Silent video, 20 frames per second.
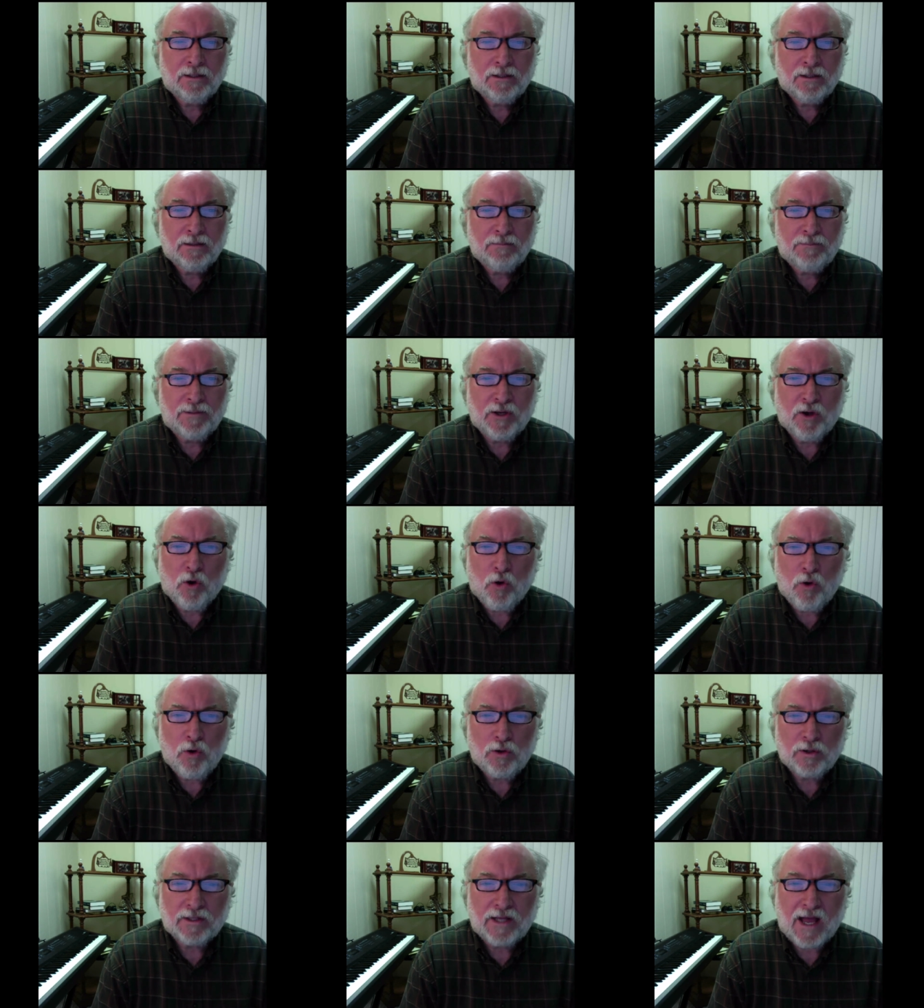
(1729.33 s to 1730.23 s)

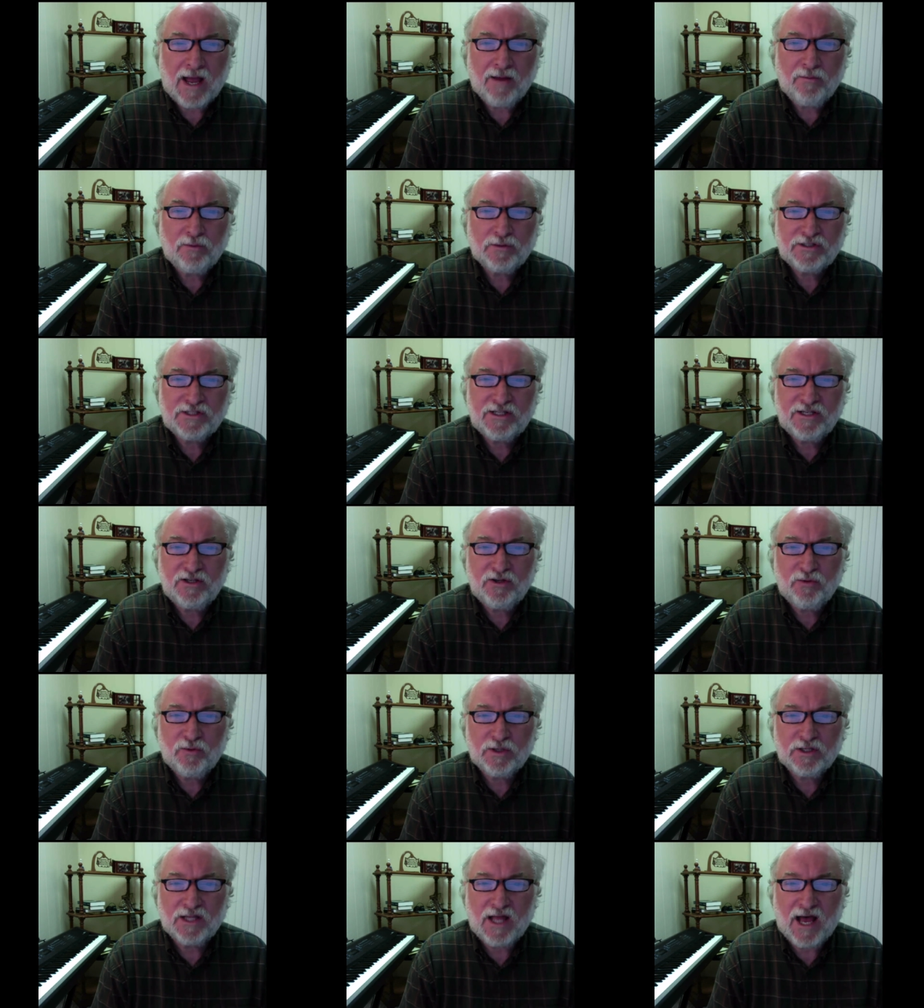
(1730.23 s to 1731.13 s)
Behold, I will send you
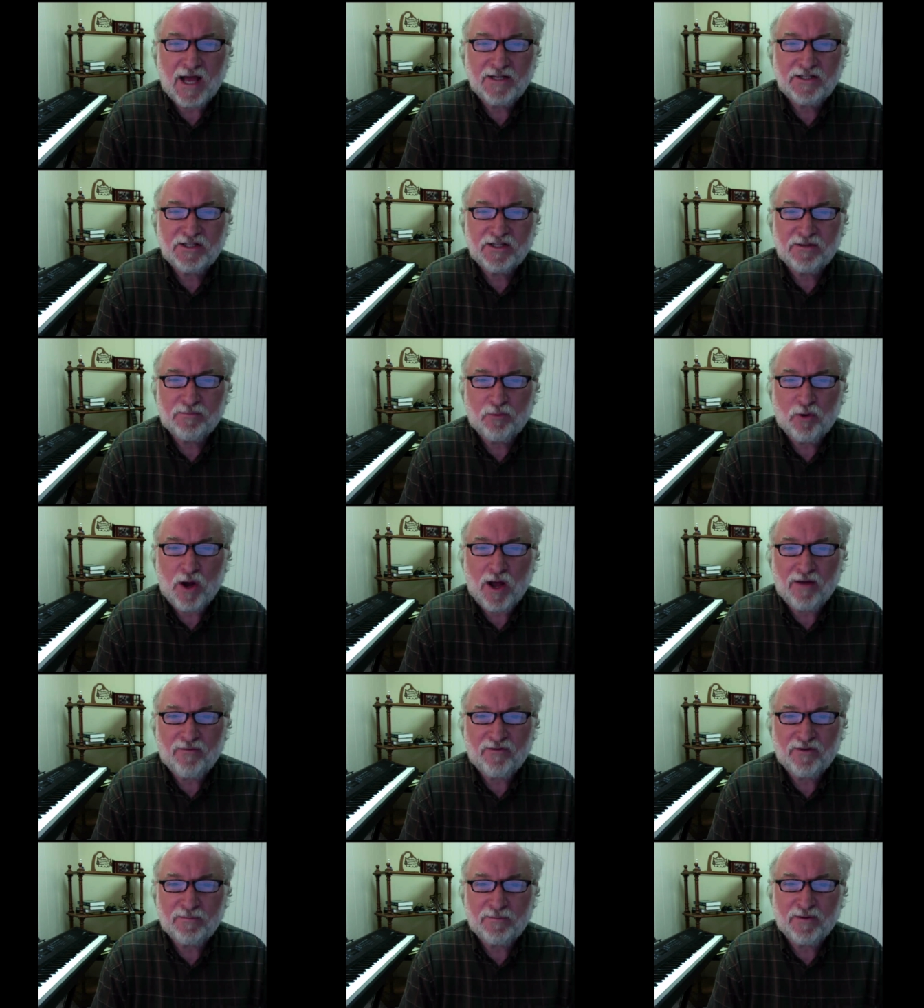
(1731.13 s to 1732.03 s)
Elijah the
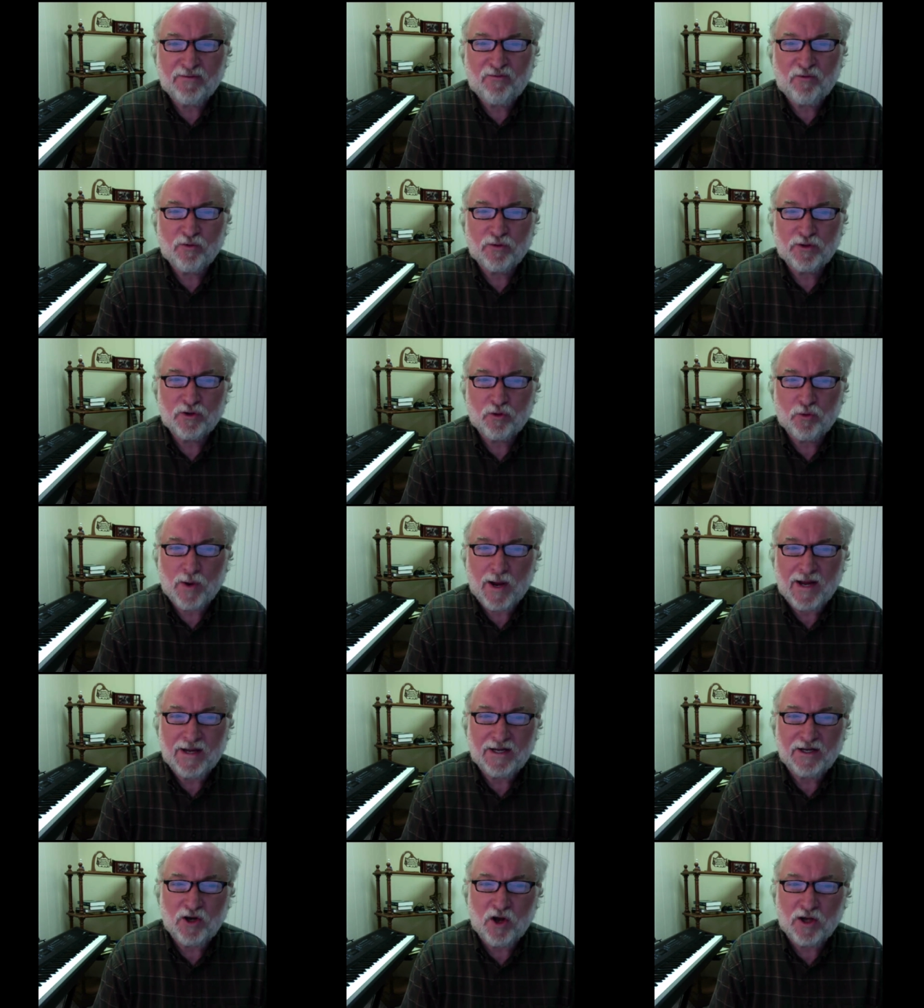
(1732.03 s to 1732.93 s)
prophet before the great
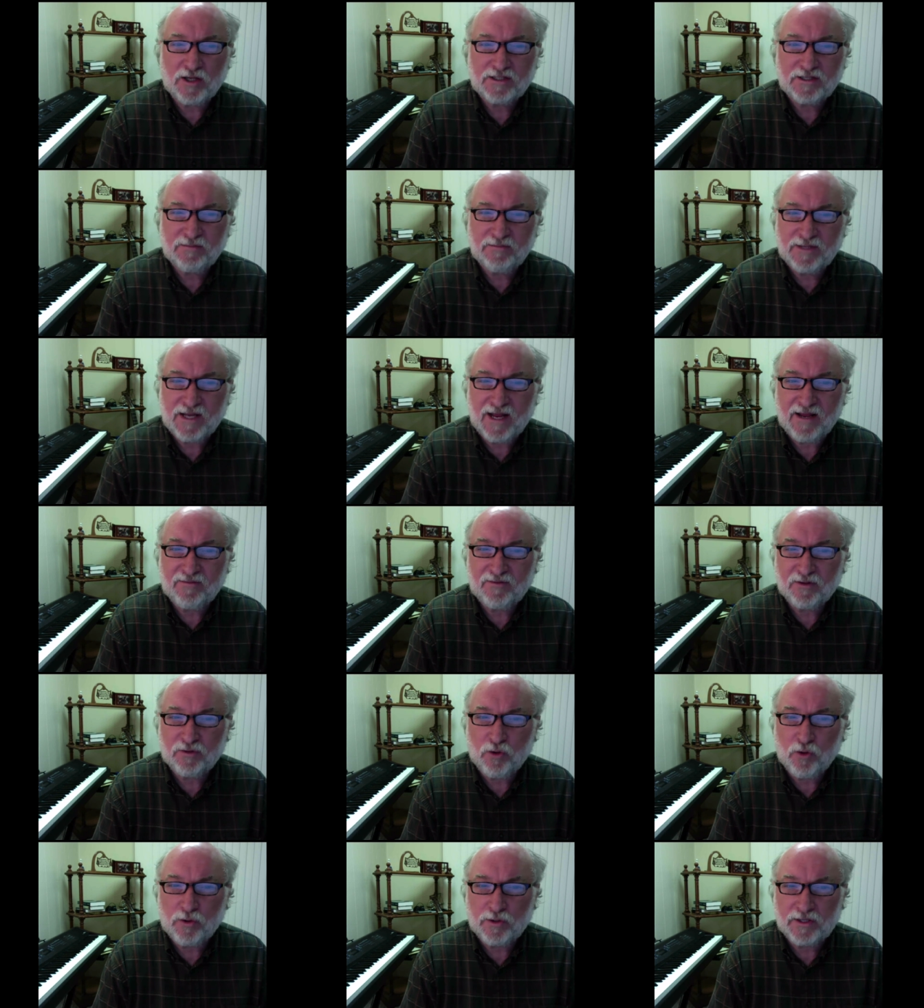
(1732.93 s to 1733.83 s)
and awesome day of the
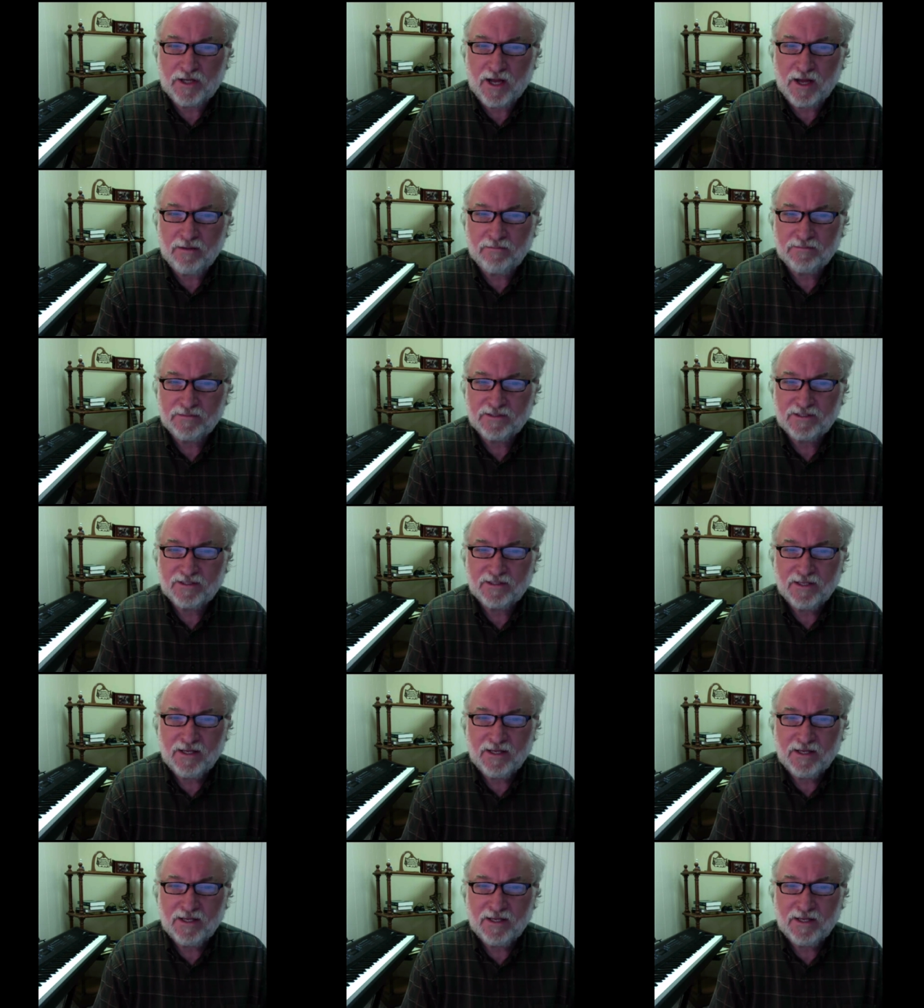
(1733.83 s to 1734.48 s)
Lord comes.